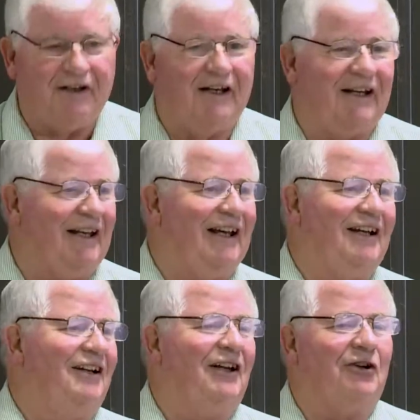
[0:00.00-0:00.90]
And again,
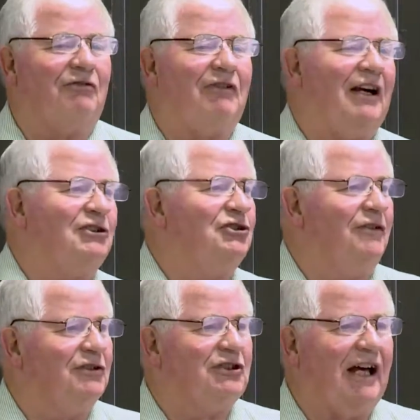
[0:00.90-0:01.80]
another fire
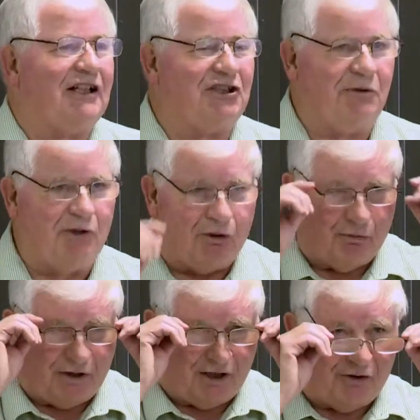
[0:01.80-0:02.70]
service axiom,
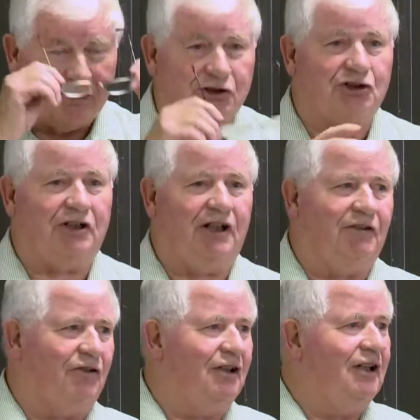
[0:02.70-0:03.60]
when we go on the scene
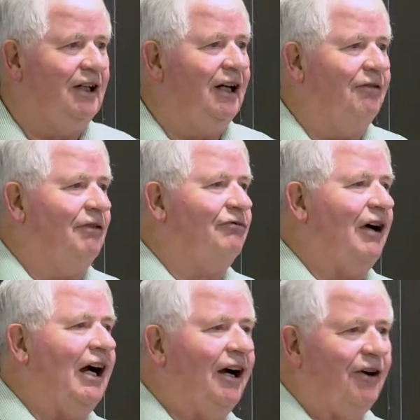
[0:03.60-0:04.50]
of a
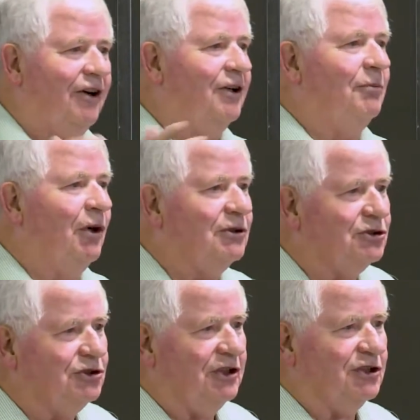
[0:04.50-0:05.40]
fire or an
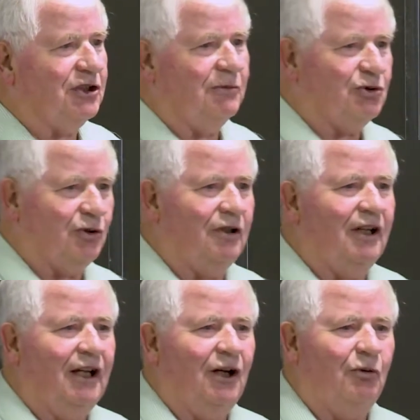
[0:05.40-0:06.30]
emergency of some sort,
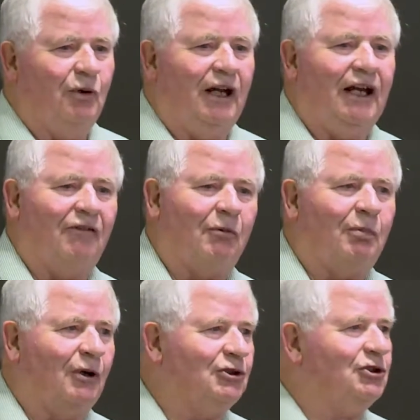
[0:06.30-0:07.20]
we have a
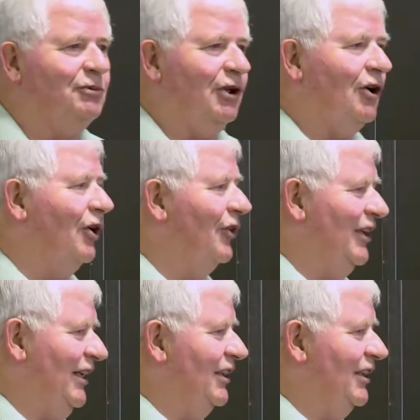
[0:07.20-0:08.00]
person we call the